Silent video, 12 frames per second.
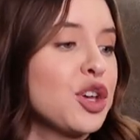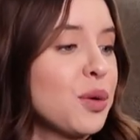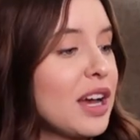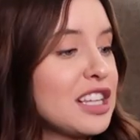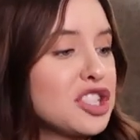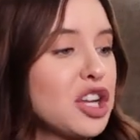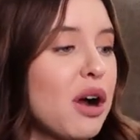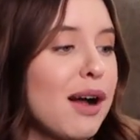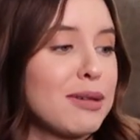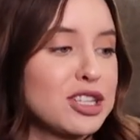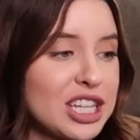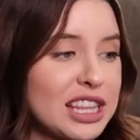you guys know
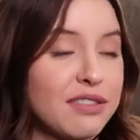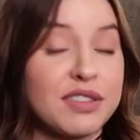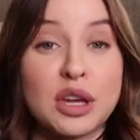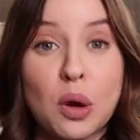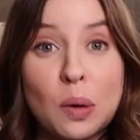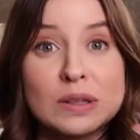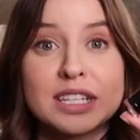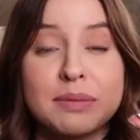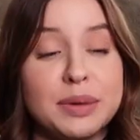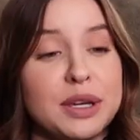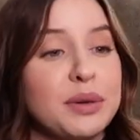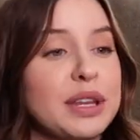how much I love the
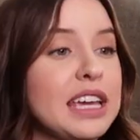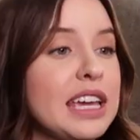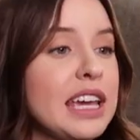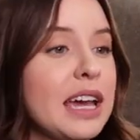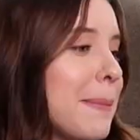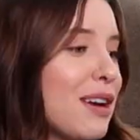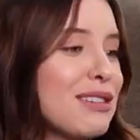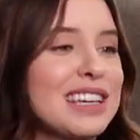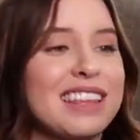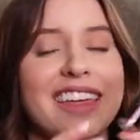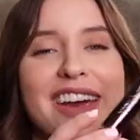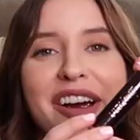Ulta Beauty
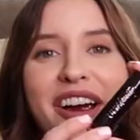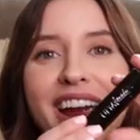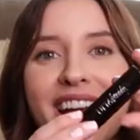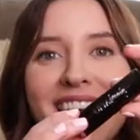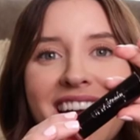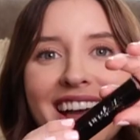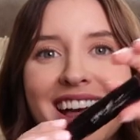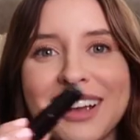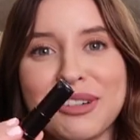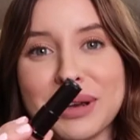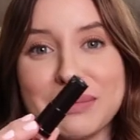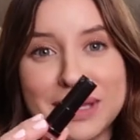Barely There
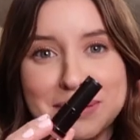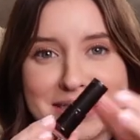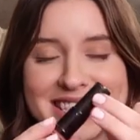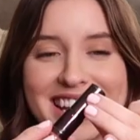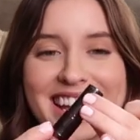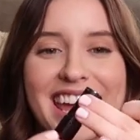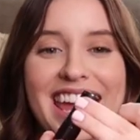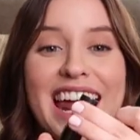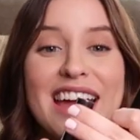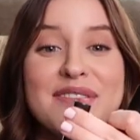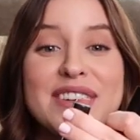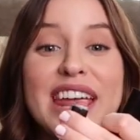cream lipstick, and
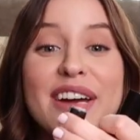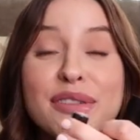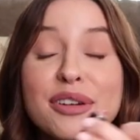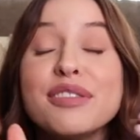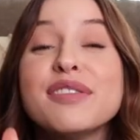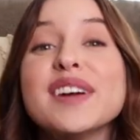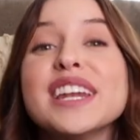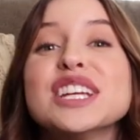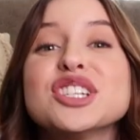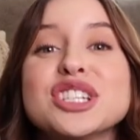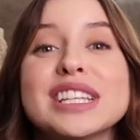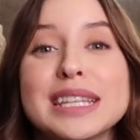I've never
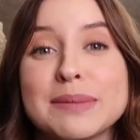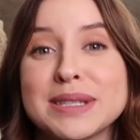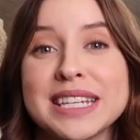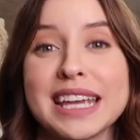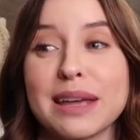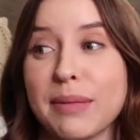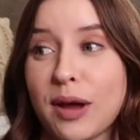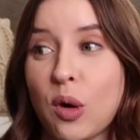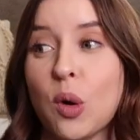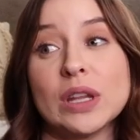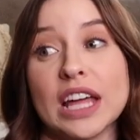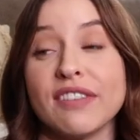finished a lipstick in my
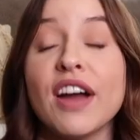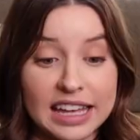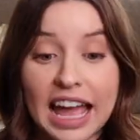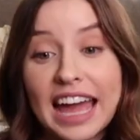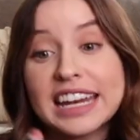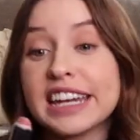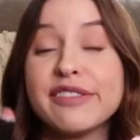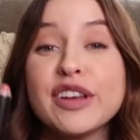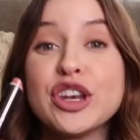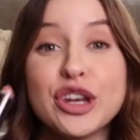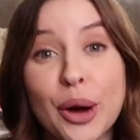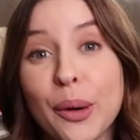whole life. Like, I didn't
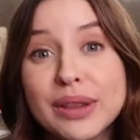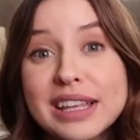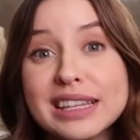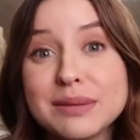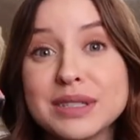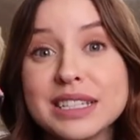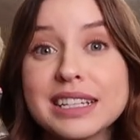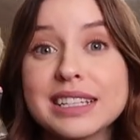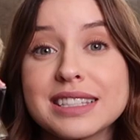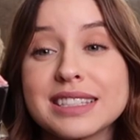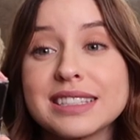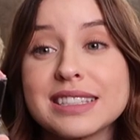even know that
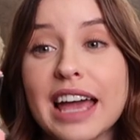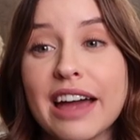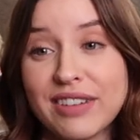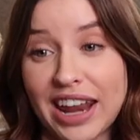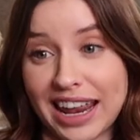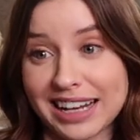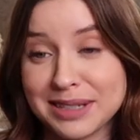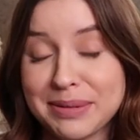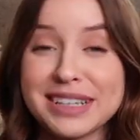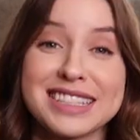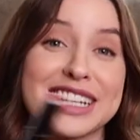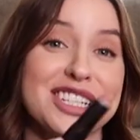lipsticks have an end
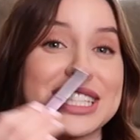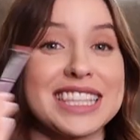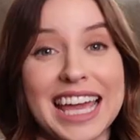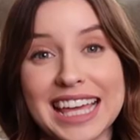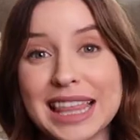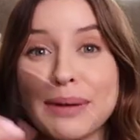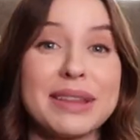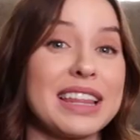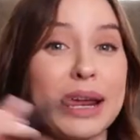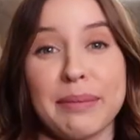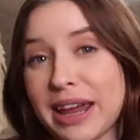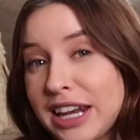because I just like them and
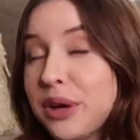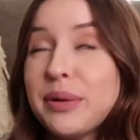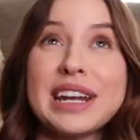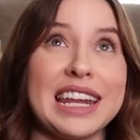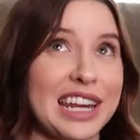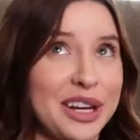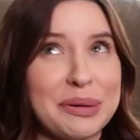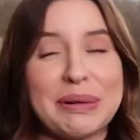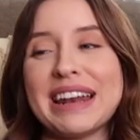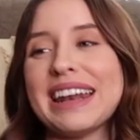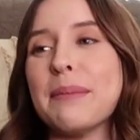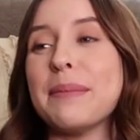then I buy a new one and a new
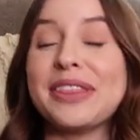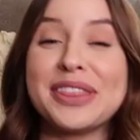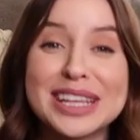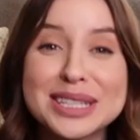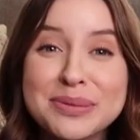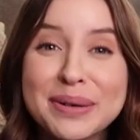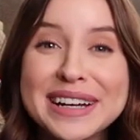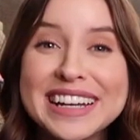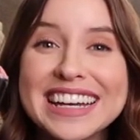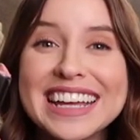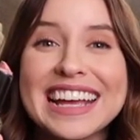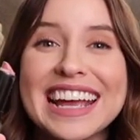one, but this
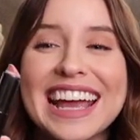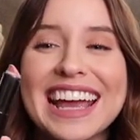one